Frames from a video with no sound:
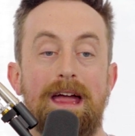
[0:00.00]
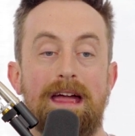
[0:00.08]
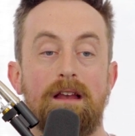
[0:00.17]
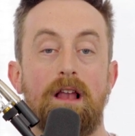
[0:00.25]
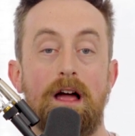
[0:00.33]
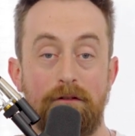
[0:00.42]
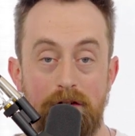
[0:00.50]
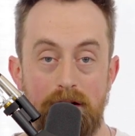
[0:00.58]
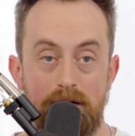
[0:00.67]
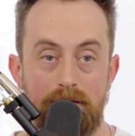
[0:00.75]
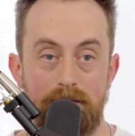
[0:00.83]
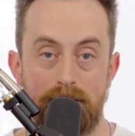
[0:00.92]
and
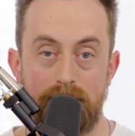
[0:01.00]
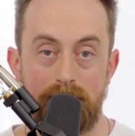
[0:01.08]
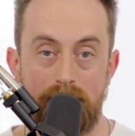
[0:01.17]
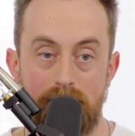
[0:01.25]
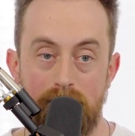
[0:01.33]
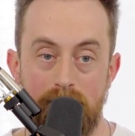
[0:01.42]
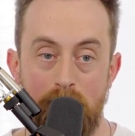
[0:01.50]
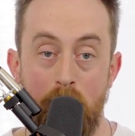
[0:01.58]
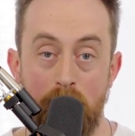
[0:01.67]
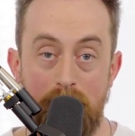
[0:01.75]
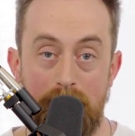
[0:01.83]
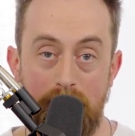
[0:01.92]
left
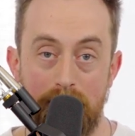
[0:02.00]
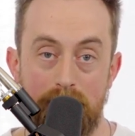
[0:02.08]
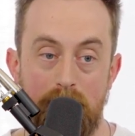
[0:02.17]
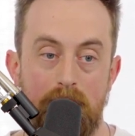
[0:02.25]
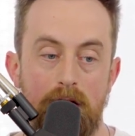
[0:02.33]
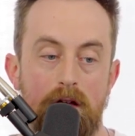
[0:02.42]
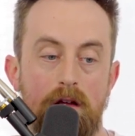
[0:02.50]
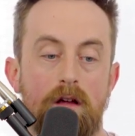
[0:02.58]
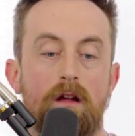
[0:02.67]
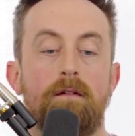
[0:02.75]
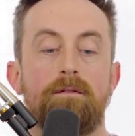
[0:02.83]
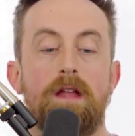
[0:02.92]
already.
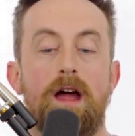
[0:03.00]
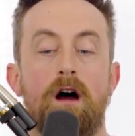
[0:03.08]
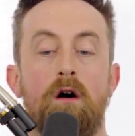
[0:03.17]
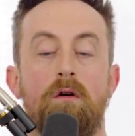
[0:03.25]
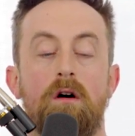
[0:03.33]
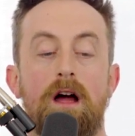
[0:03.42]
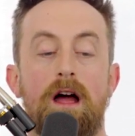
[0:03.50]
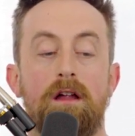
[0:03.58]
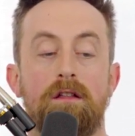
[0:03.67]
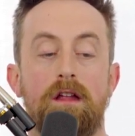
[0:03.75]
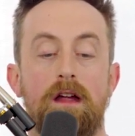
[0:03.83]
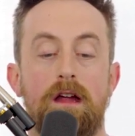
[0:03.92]
Now,
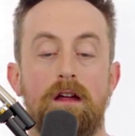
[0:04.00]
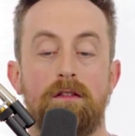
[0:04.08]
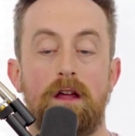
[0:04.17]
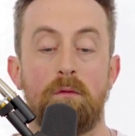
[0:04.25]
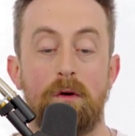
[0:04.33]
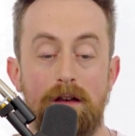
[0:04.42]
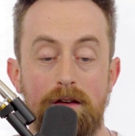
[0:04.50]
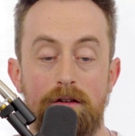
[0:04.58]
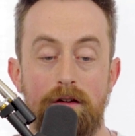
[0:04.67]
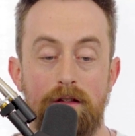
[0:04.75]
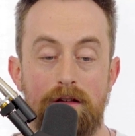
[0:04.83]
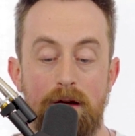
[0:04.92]
as they went
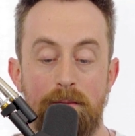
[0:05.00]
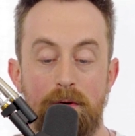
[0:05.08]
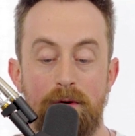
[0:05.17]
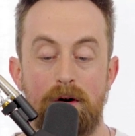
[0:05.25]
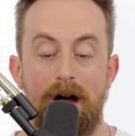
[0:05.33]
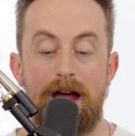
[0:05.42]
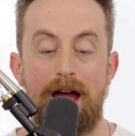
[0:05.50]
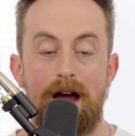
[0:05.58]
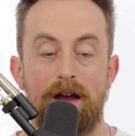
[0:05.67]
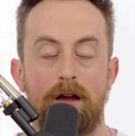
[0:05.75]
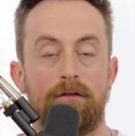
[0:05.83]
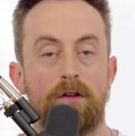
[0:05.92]
into the temple, I
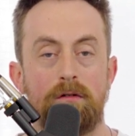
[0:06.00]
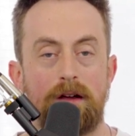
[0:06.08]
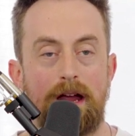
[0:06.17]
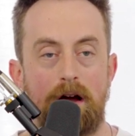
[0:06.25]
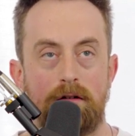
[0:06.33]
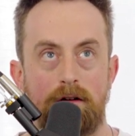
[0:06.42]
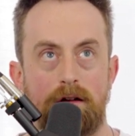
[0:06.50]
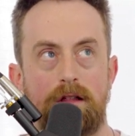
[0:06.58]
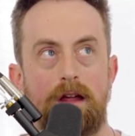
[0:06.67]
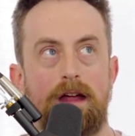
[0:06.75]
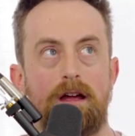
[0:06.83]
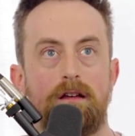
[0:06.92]
had a few
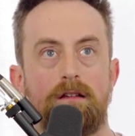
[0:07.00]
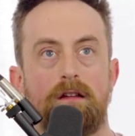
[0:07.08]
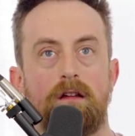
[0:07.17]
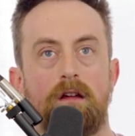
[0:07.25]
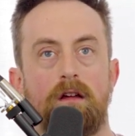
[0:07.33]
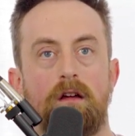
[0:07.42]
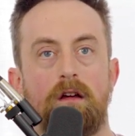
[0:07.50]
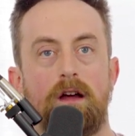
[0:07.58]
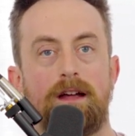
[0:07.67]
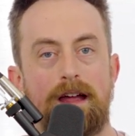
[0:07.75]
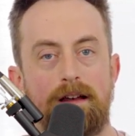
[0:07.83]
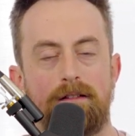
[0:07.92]
encounters. And
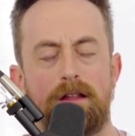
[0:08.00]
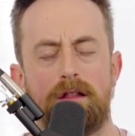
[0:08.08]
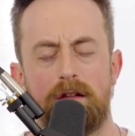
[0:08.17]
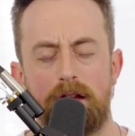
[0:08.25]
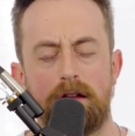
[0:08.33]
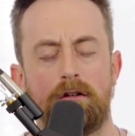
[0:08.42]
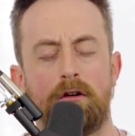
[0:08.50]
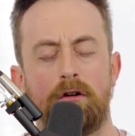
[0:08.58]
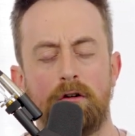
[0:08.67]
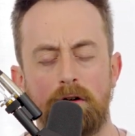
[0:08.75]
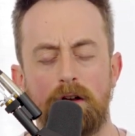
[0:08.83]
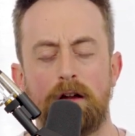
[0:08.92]
again, these are
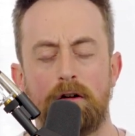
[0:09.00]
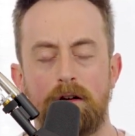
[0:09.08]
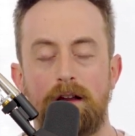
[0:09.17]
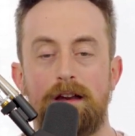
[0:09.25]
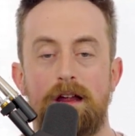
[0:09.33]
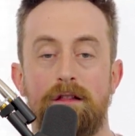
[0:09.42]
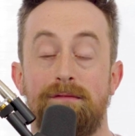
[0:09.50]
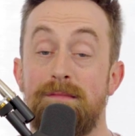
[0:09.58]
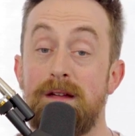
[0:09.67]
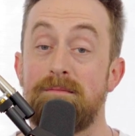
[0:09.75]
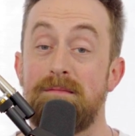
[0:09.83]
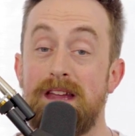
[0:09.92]
early days of
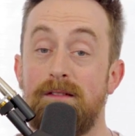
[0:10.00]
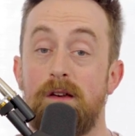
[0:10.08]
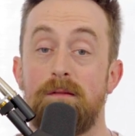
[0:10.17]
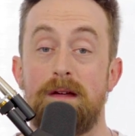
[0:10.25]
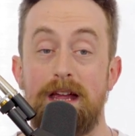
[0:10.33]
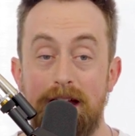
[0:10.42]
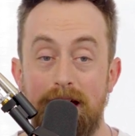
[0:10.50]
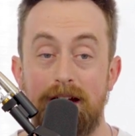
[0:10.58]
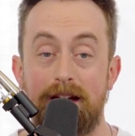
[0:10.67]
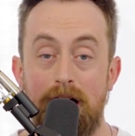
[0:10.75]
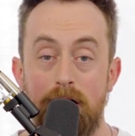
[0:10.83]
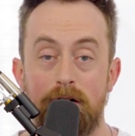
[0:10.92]
me even making
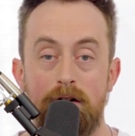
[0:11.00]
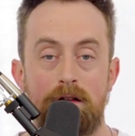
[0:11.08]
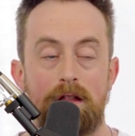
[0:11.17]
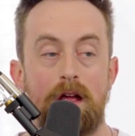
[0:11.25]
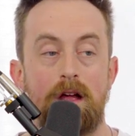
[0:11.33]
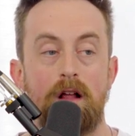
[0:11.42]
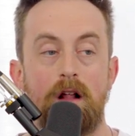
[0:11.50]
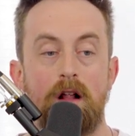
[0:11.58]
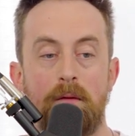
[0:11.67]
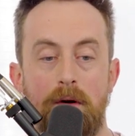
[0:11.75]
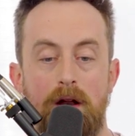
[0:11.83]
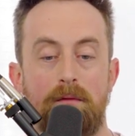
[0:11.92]
encounters.
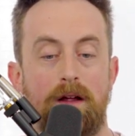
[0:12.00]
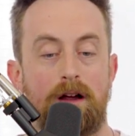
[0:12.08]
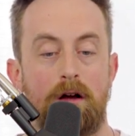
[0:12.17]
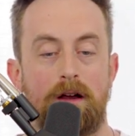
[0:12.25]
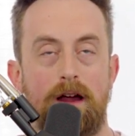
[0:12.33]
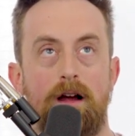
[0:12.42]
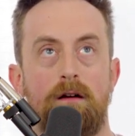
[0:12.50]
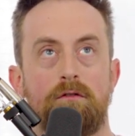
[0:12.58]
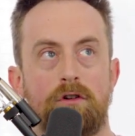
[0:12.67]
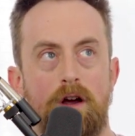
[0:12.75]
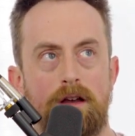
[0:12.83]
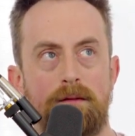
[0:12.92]
But I'm like, okay, I'm
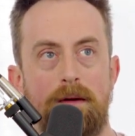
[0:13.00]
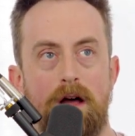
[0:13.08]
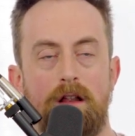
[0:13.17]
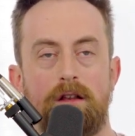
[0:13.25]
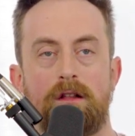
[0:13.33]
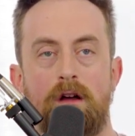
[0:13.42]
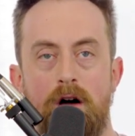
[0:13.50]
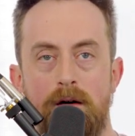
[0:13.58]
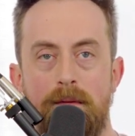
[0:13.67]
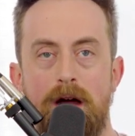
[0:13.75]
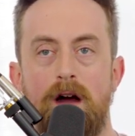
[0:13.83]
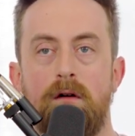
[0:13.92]
trying to balance
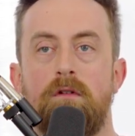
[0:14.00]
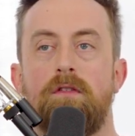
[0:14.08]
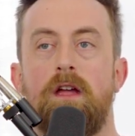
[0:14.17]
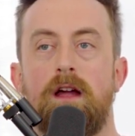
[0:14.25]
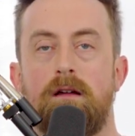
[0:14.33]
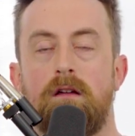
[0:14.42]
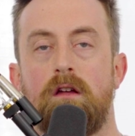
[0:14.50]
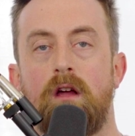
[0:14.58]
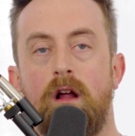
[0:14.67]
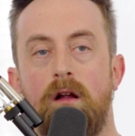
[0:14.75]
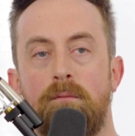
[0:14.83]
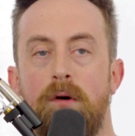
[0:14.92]
combat with like
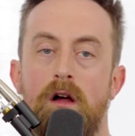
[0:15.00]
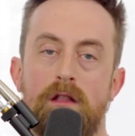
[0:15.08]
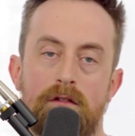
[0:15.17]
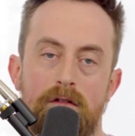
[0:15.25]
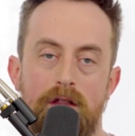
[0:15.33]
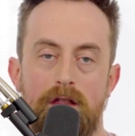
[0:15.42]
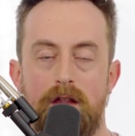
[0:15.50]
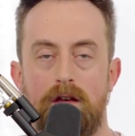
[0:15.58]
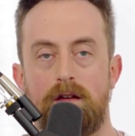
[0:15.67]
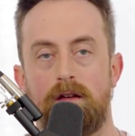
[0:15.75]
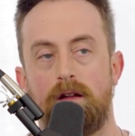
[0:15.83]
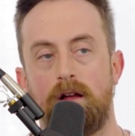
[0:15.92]
puzzles
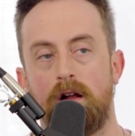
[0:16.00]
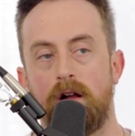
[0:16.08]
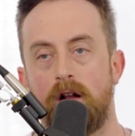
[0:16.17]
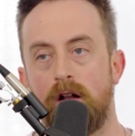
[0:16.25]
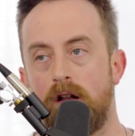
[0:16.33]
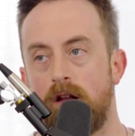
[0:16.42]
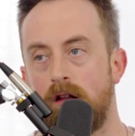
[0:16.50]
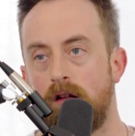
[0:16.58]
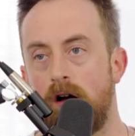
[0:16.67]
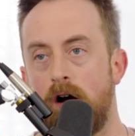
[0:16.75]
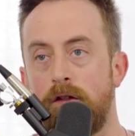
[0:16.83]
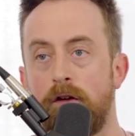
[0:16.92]
and
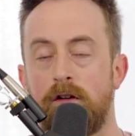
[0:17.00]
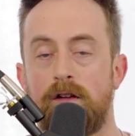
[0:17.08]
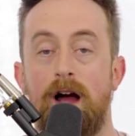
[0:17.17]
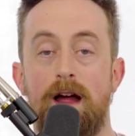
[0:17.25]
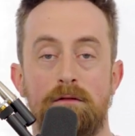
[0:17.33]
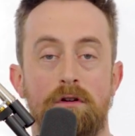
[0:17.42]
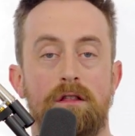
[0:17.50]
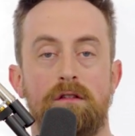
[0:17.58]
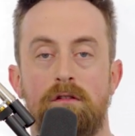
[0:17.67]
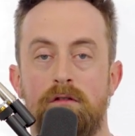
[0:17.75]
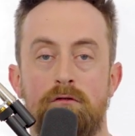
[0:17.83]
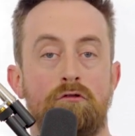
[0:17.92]
other type,
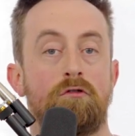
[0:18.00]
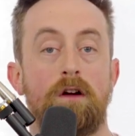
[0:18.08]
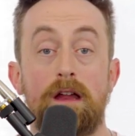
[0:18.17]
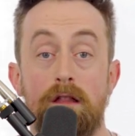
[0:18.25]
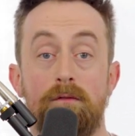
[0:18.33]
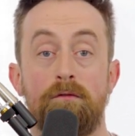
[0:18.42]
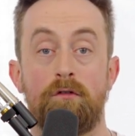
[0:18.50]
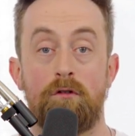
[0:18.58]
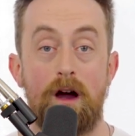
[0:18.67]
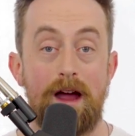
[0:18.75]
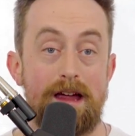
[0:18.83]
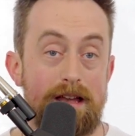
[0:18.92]
just create some
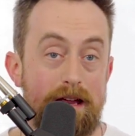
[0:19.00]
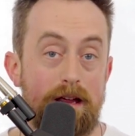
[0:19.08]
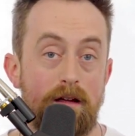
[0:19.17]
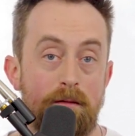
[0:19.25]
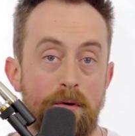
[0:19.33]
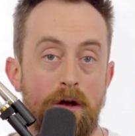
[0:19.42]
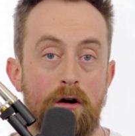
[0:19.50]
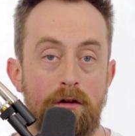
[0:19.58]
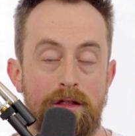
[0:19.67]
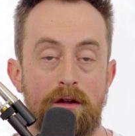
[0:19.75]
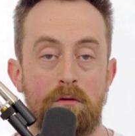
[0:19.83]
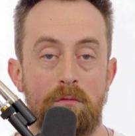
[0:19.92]
variety, but
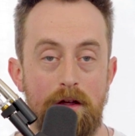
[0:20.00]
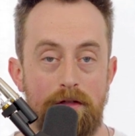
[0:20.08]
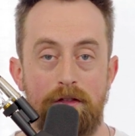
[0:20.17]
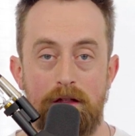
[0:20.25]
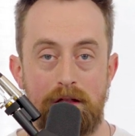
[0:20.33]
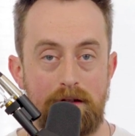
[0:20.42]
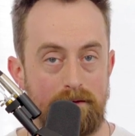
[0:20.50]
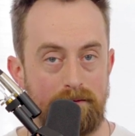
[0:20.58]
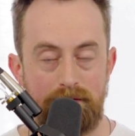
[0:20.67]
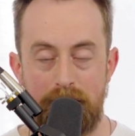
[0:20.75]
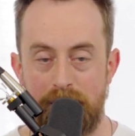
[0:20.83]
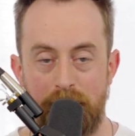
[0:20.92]
also with this,
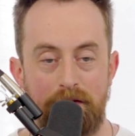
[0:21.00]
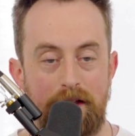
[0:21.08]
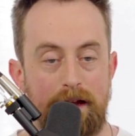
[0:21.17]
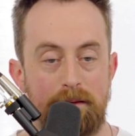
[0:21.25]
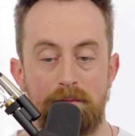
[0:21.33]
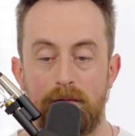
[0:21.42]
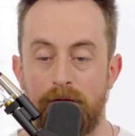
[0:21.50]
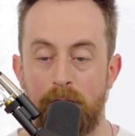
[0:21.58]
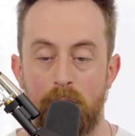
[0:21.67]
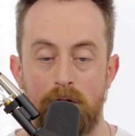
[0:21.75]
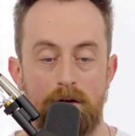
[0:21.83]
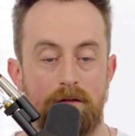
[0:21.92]
it's a theme
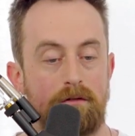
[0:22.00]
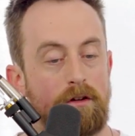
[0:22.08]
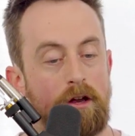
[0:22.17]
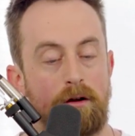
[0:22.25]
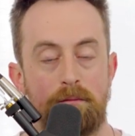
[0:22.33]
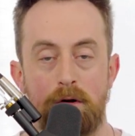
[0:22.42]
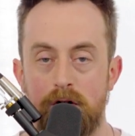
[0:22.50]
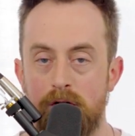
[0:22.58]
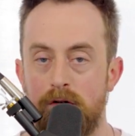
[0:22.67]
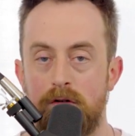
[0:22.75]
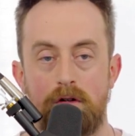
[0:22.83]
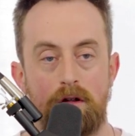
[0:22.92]
for,
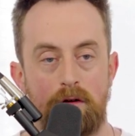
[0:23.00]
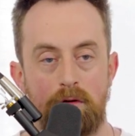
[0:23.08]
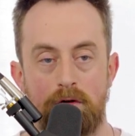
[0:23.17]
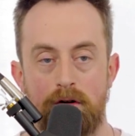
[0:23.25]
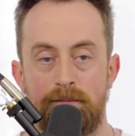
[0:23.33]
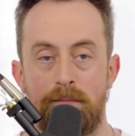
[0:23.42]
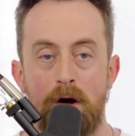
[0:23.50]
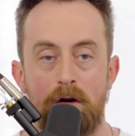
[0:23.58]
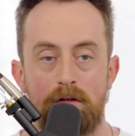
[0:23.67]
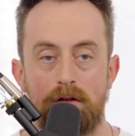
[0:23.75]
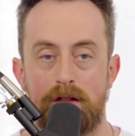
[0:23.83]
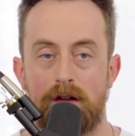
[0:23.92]
Merkel, Lord of
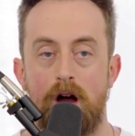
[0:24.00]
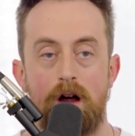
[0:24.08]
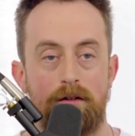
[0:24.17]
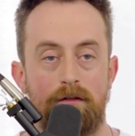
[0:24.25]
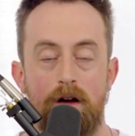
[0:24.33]
Bones, God